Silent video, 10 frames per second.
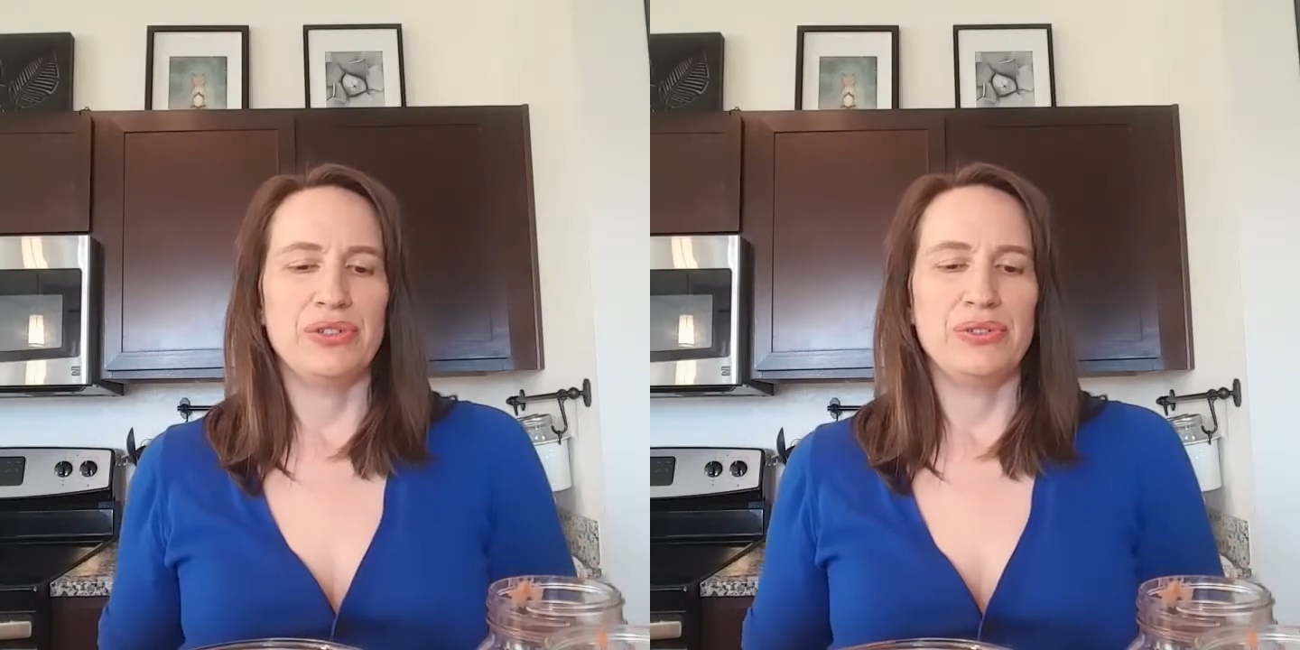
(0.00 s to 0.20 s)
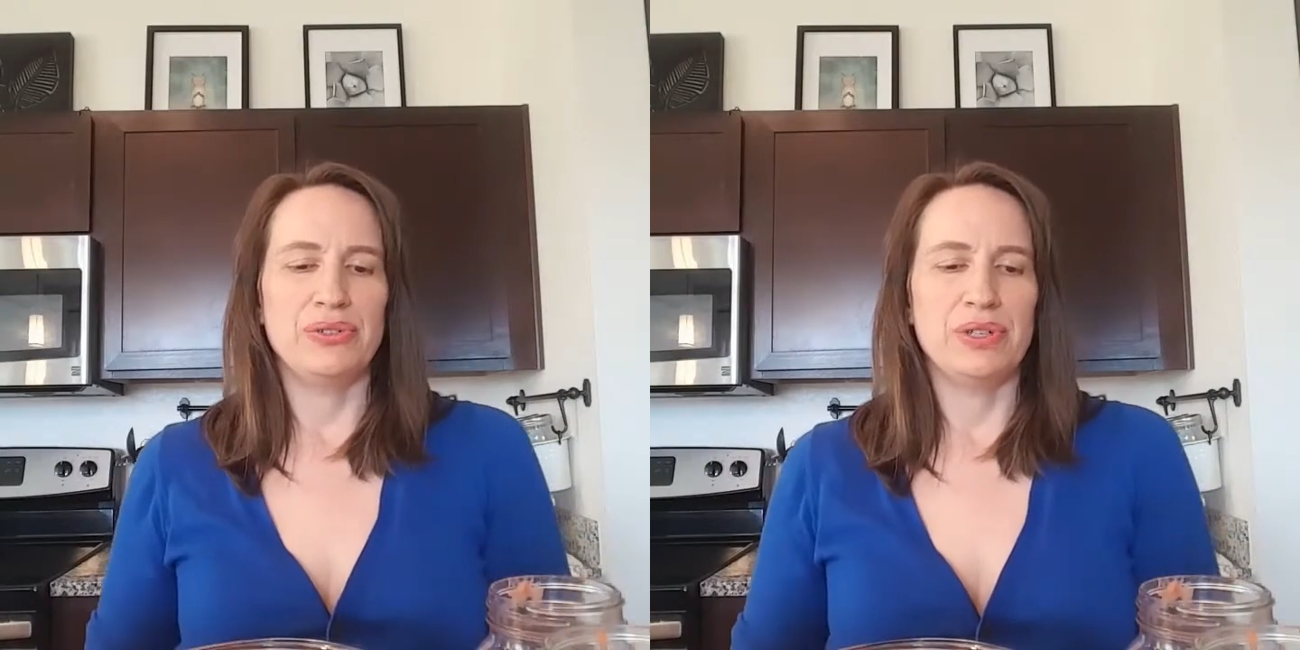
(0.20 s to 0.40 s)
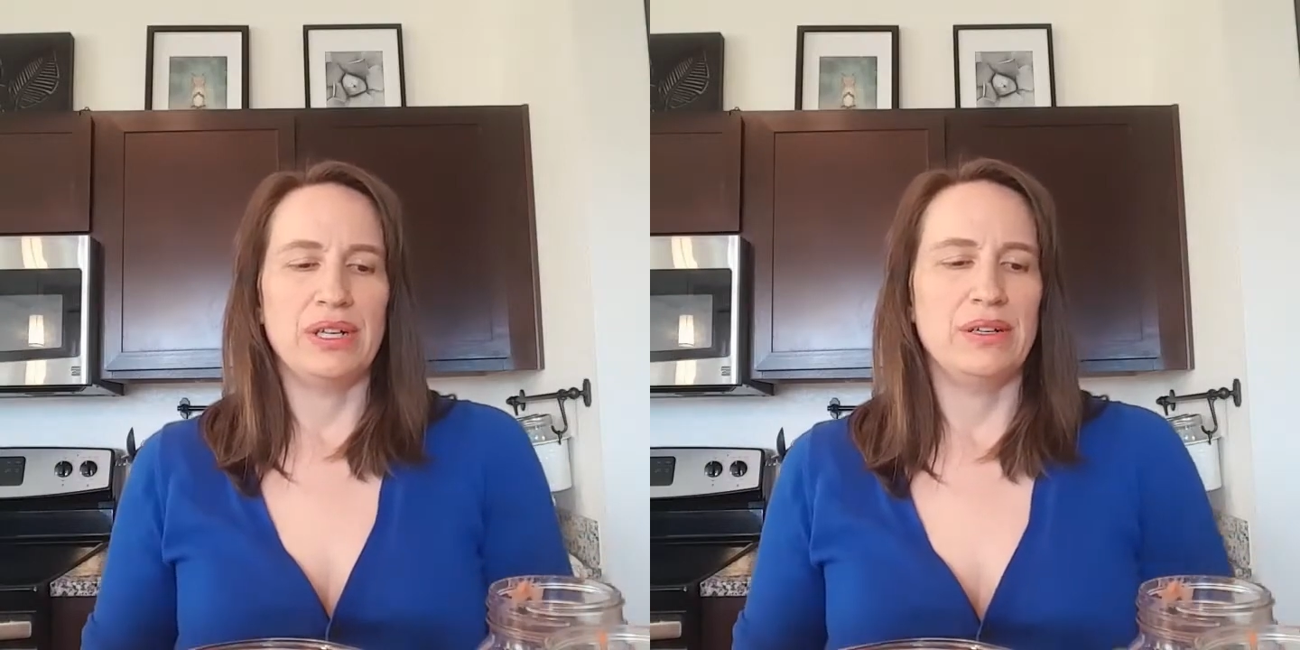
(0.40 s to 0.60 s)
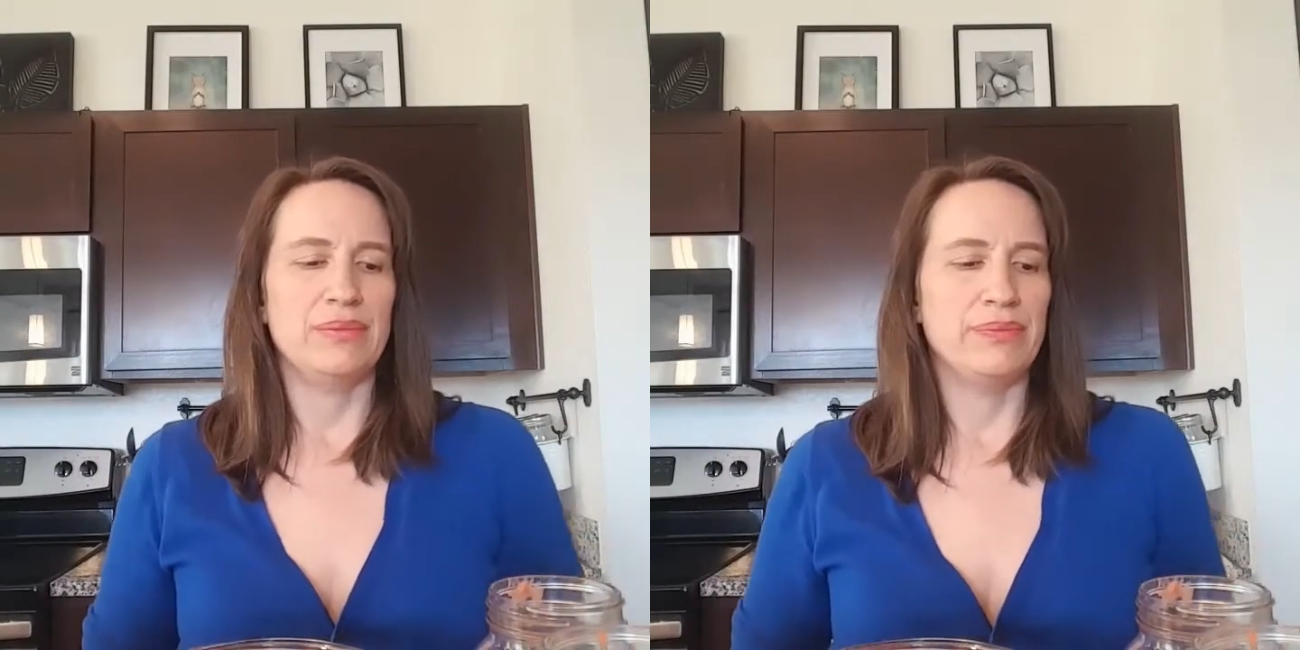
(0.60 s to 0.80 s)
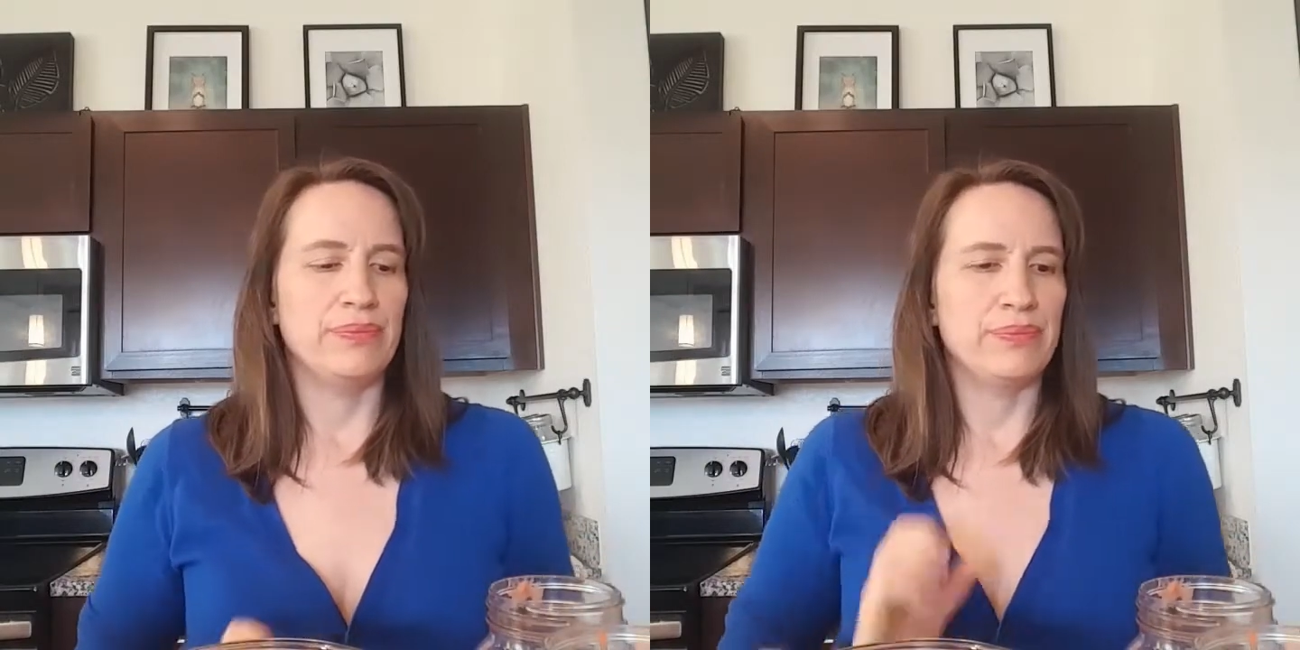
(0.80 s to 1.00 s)
you
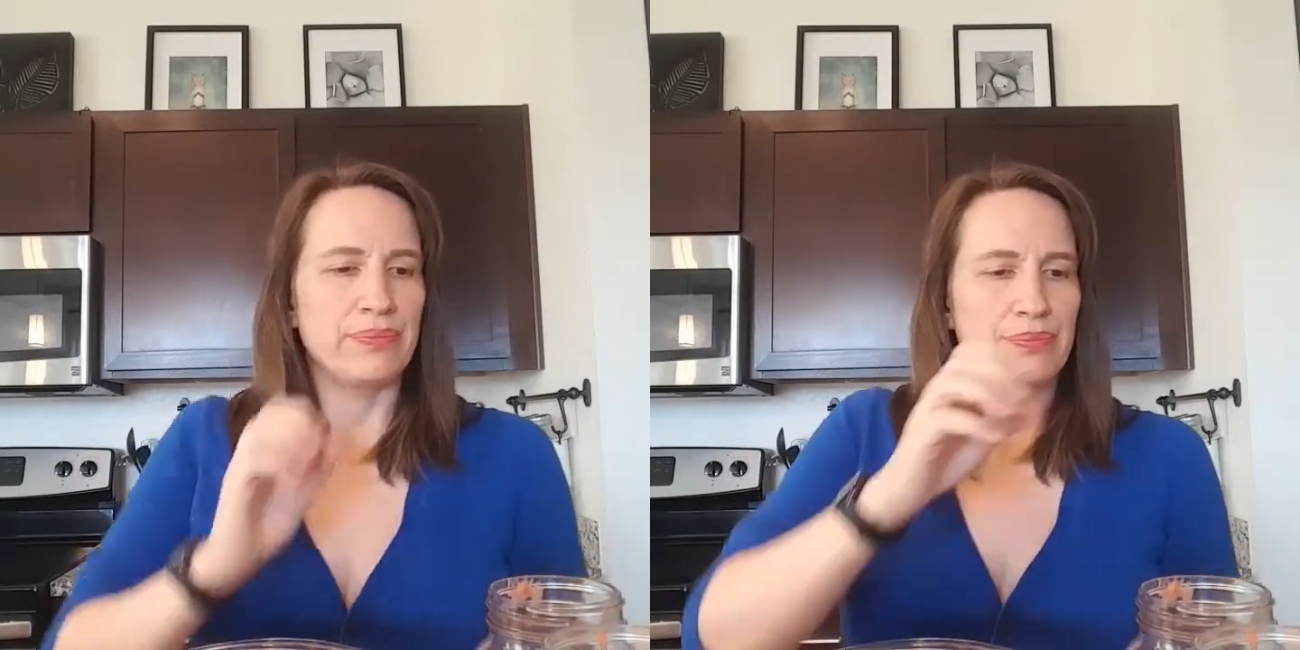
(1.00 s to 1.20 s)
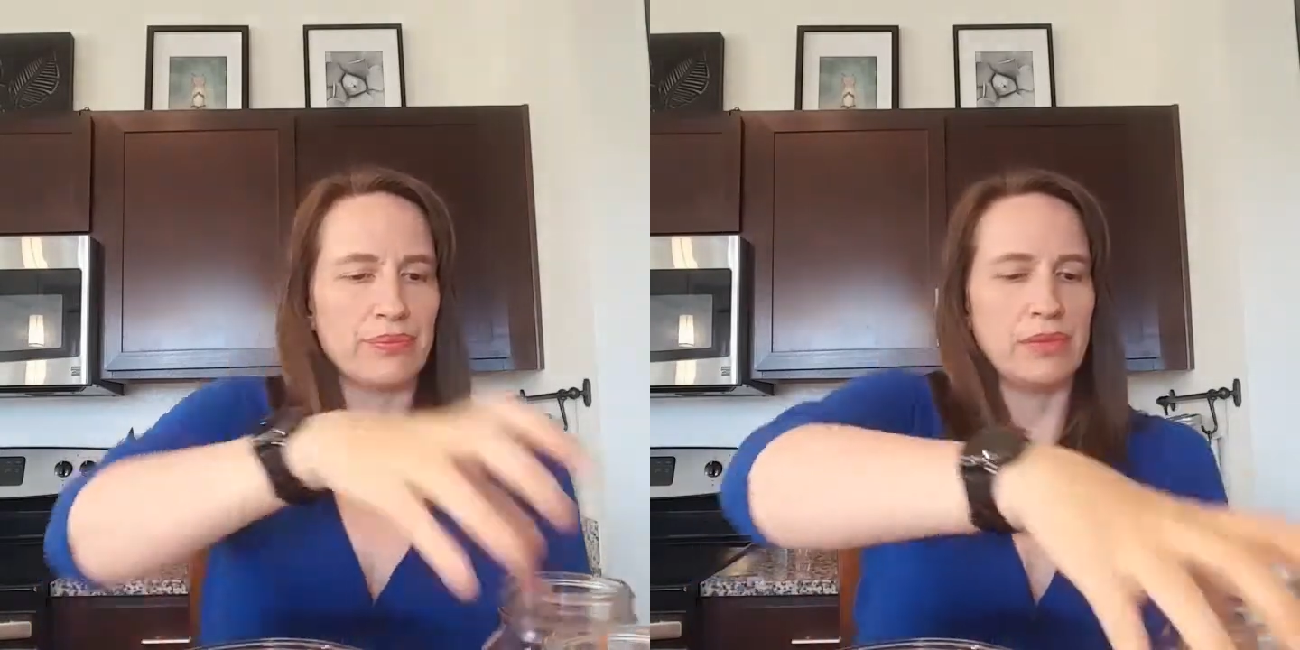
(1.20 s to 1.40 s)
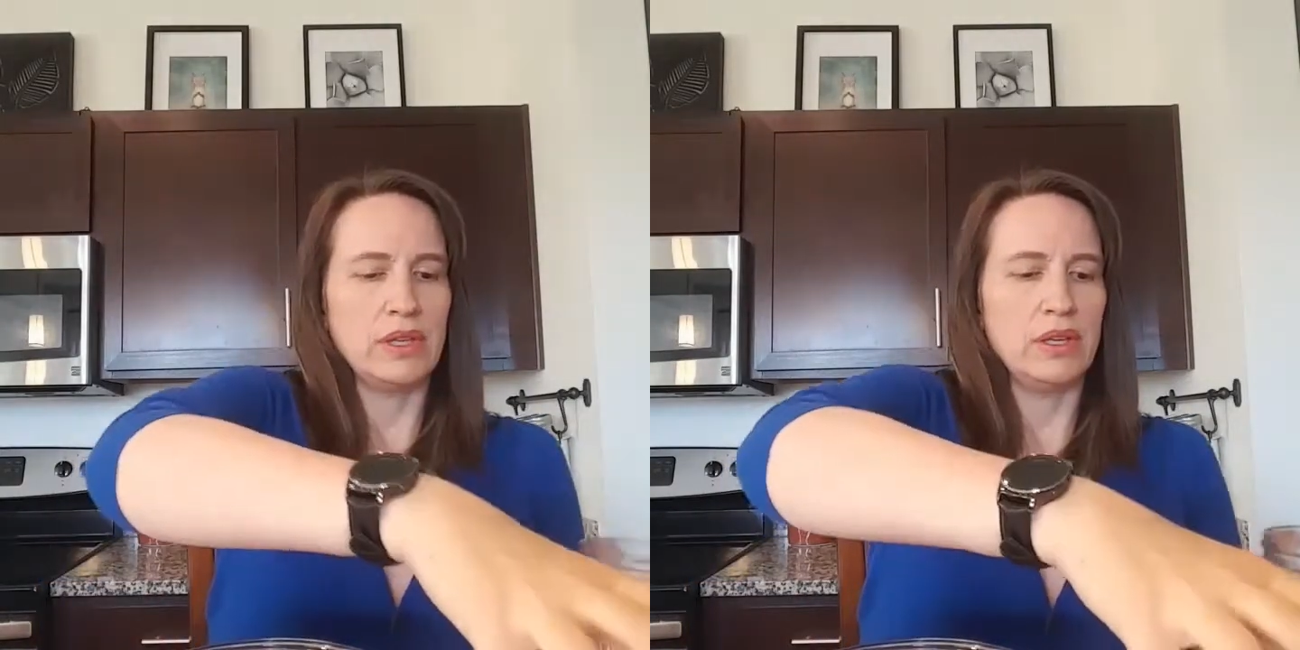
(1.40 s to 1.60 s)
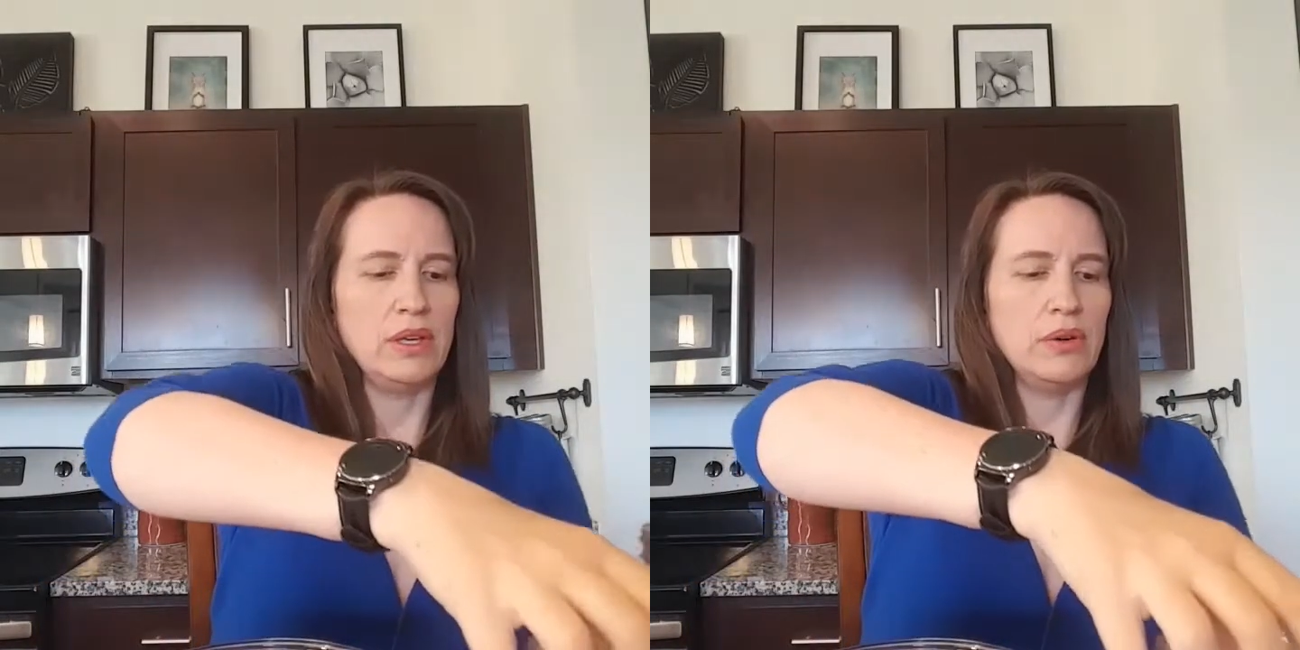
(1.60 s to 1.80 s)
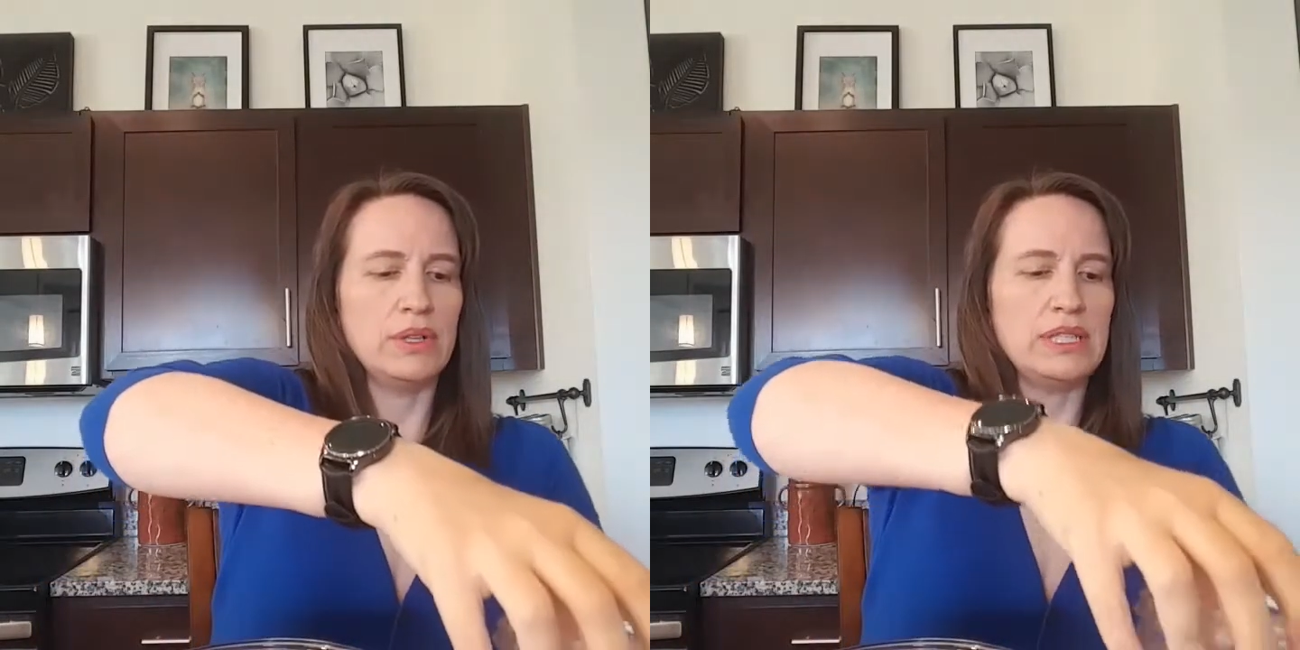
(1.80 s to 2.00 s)
know,